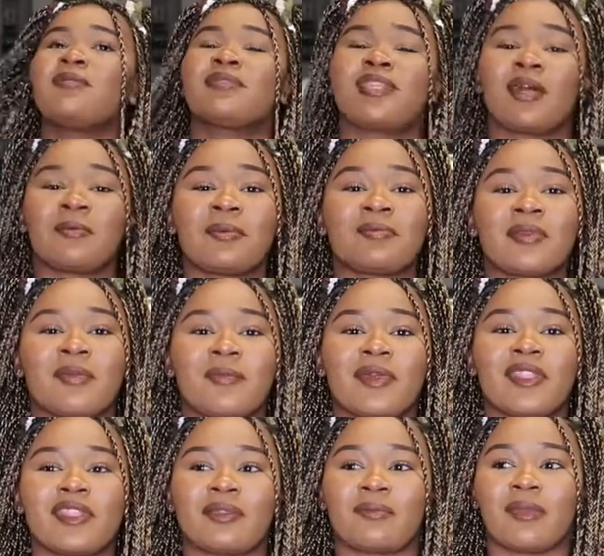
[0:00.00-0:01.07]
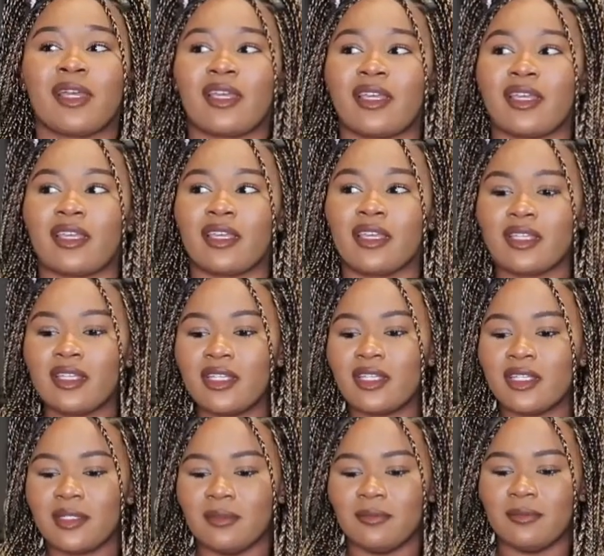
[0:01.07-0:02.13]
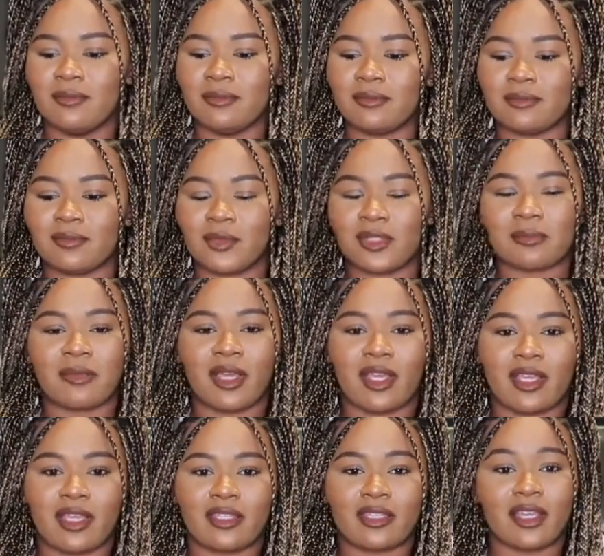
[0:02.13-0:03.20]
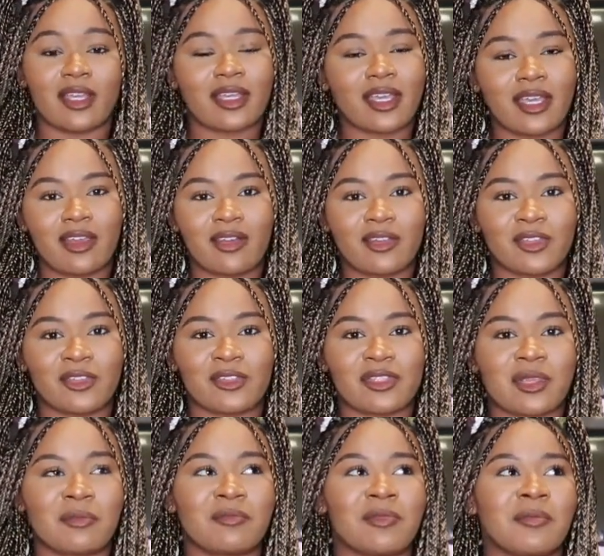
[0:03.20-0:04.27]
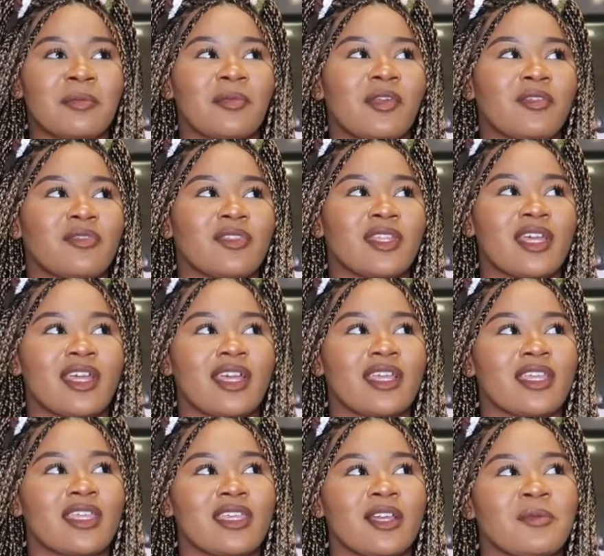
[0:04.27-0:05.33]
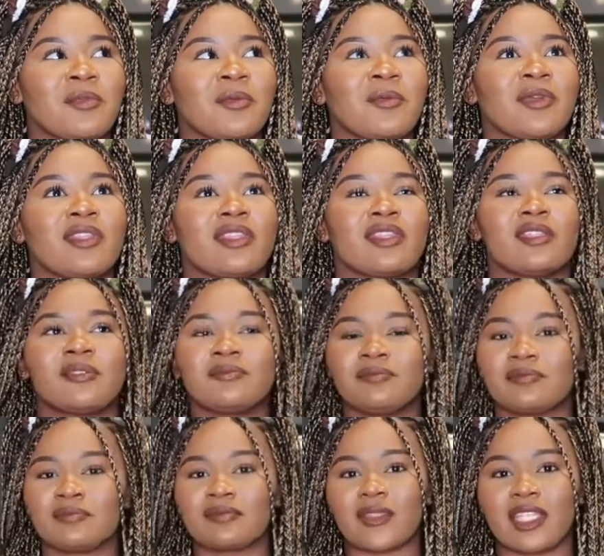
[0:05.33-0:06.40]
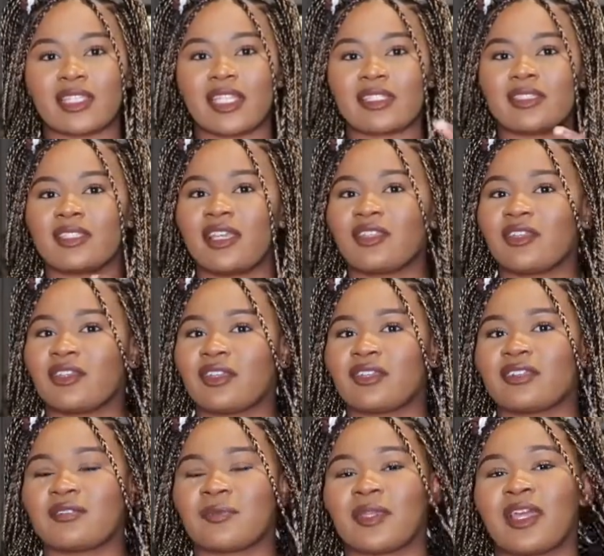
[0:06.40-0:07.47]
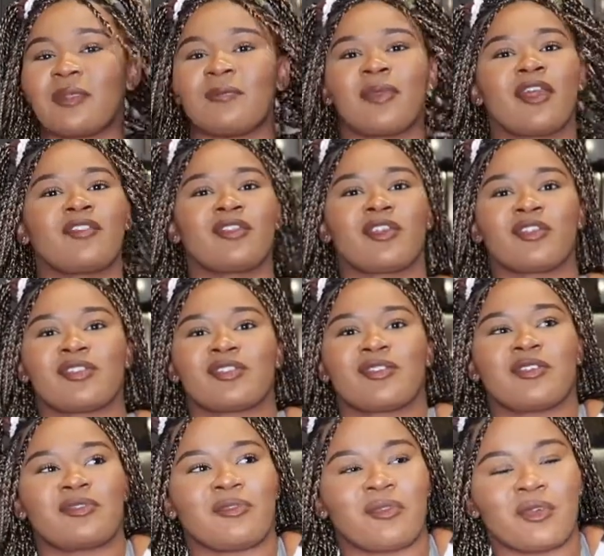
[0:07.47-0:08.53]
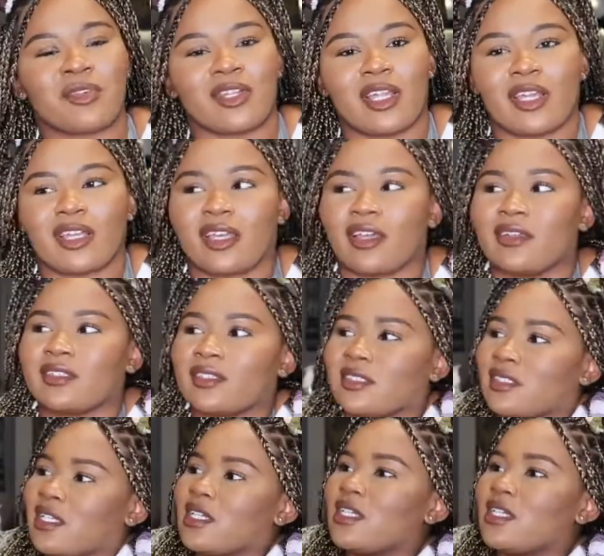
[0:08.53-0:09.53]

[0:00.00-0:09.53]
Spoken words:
was helping me with my with my knockout. He was helping me prepare for that. He helped me with get that together because we had band rehearsal 4 knockouts